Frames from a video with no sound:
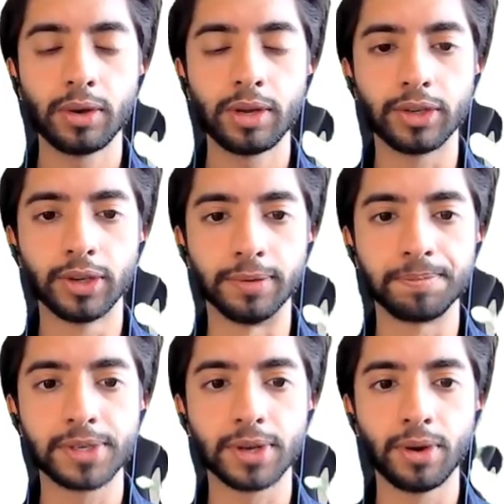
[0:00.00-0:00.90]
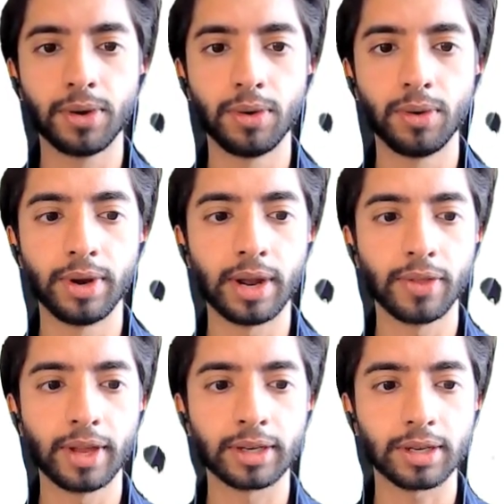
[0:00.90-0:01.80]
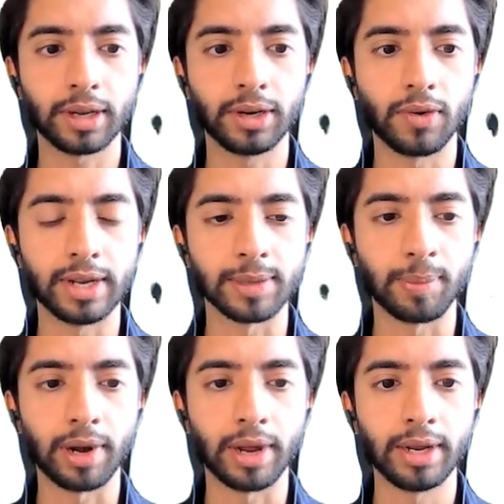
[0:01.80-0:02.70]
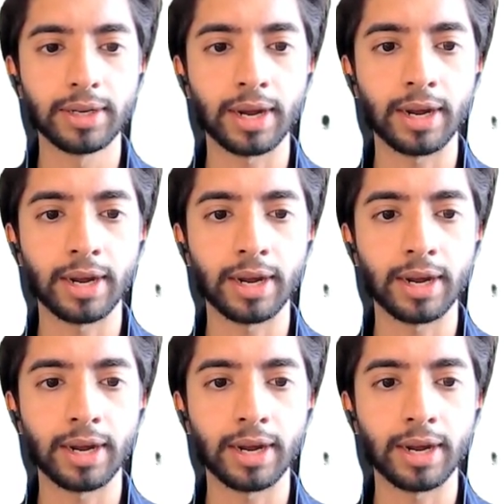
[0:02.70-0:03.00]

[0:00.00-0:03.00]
Okay, good. So now that gray is applied,